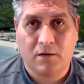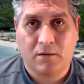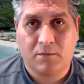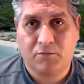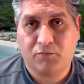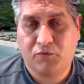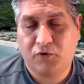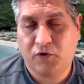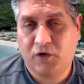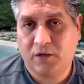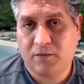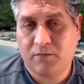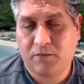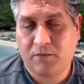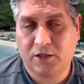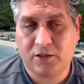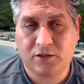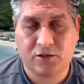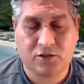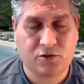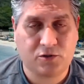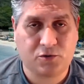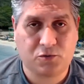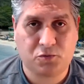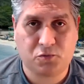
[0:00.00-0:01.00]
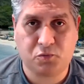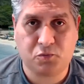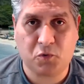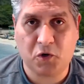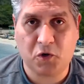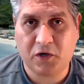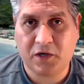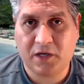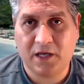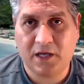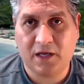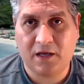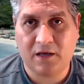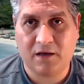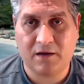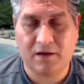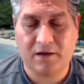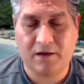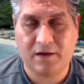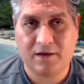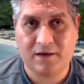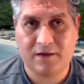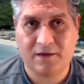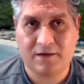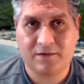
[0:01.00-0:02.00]
pretty much working,
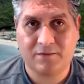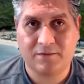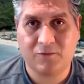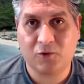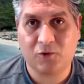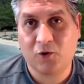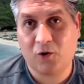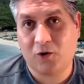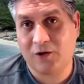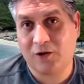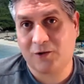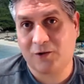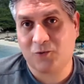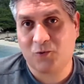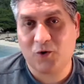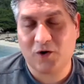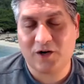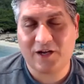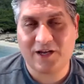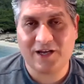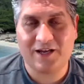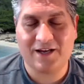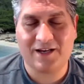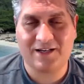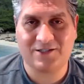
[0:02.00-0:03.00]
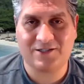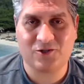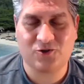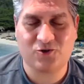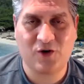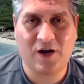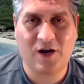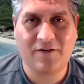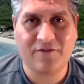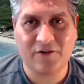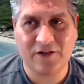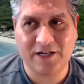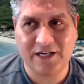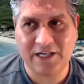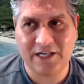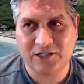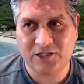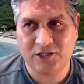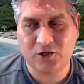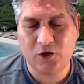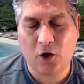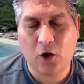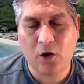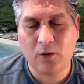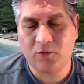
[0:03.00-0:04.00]
we'll call it working as a travel
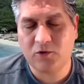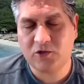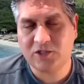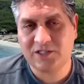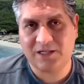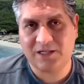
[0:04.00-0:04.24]
agent almost